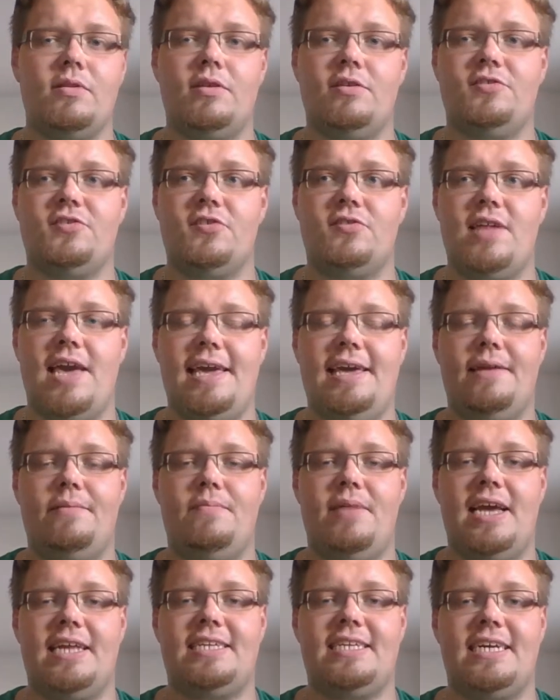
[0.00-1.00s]
So they can
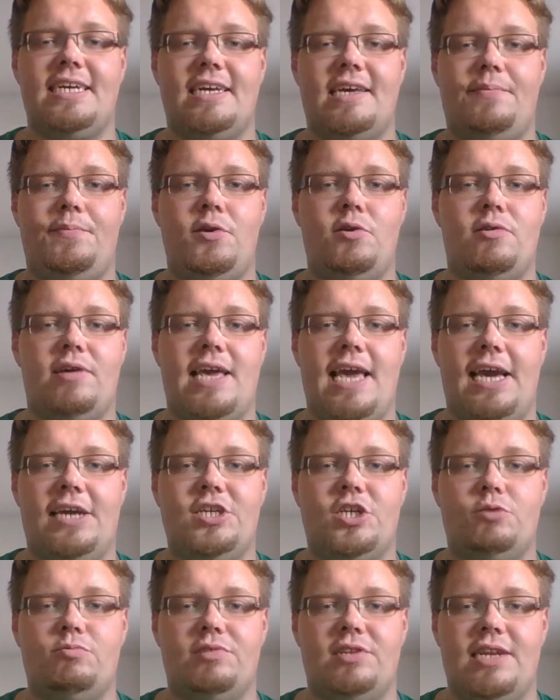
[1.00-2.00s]
maintain
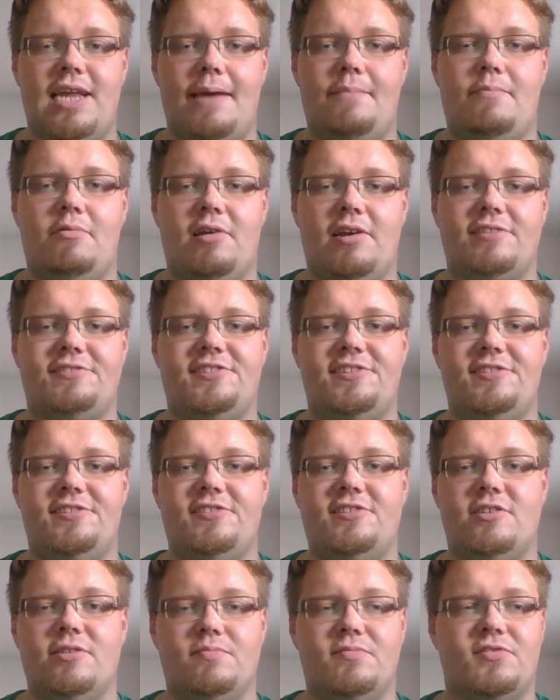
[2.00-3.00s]
communication with neighboring
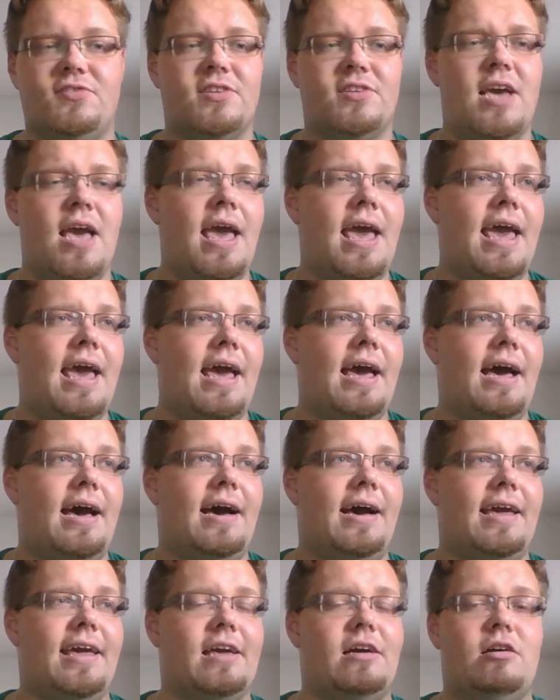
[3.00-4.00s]
systems
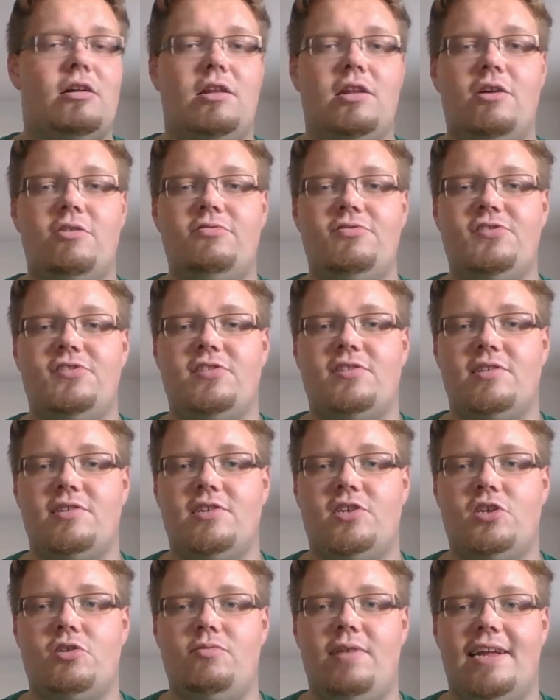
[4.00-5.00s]
in close
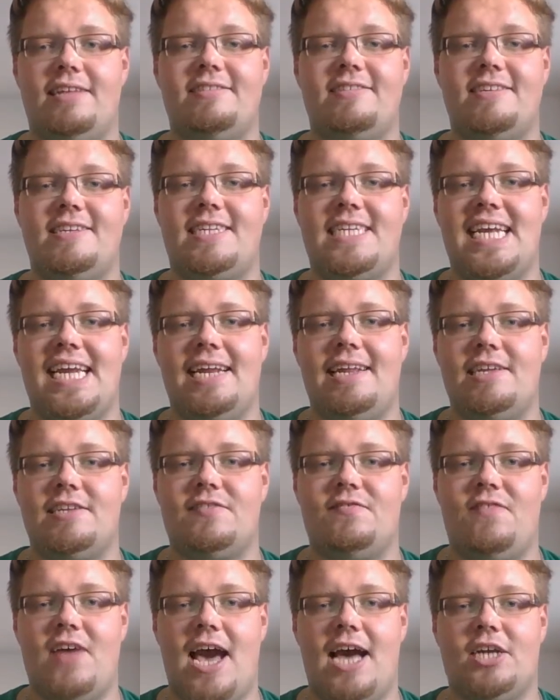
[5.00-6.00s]
to
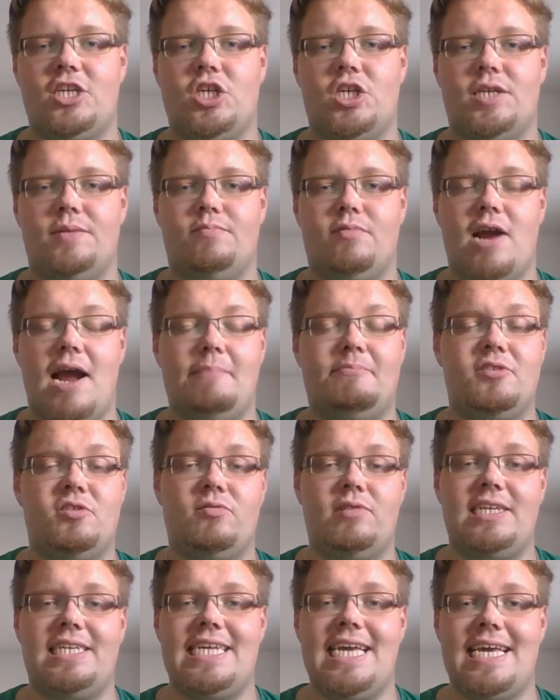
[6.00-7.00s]
instantaneous fashion, perhaps
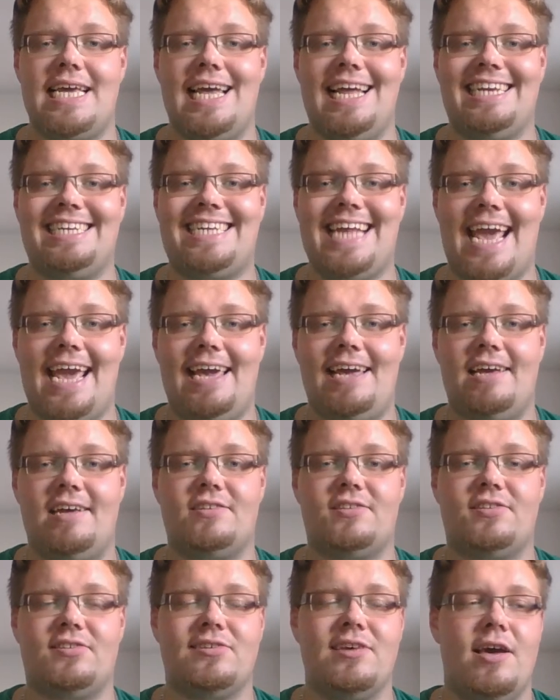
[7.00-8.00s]
only taking
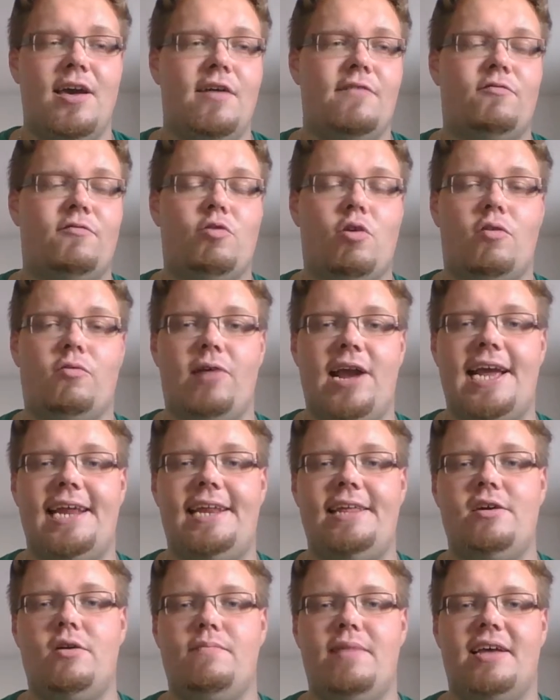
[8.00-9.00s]
days for a
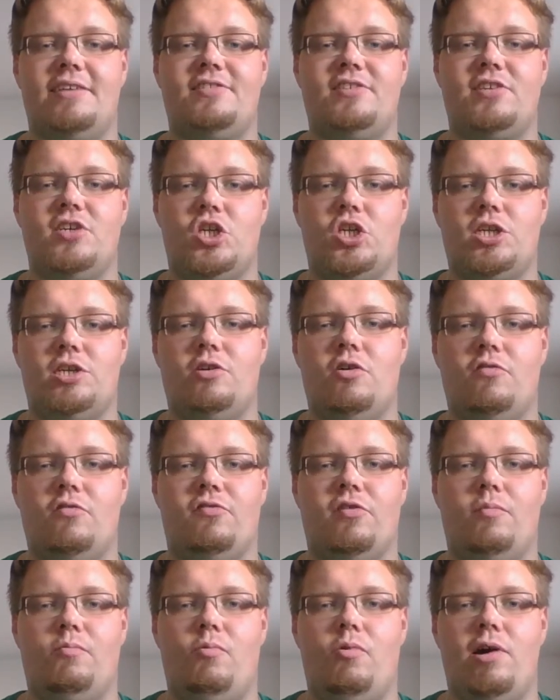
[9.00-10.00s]
radio message to go
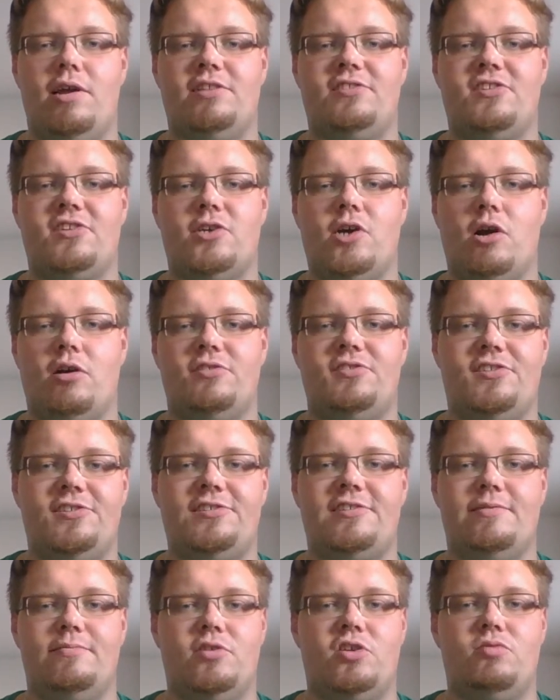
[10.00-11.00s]
from one star
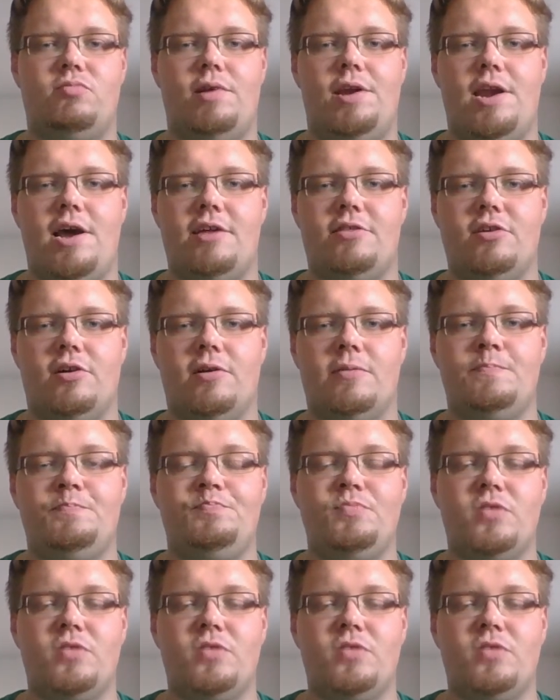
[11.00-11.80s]
system to another